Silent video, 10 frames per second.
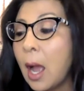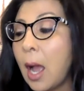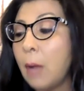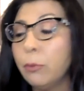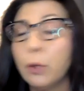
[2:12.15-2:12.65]

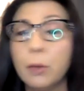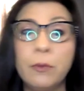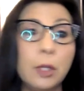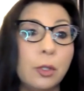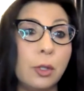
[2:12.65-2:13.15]
Room
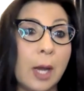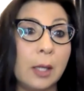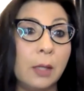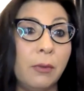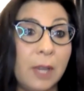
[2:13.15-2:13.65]
View
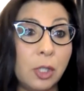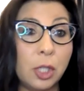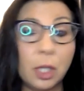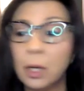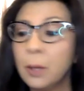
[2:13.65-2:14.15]
Direct
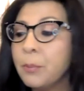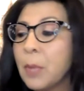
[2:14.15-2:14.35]
feature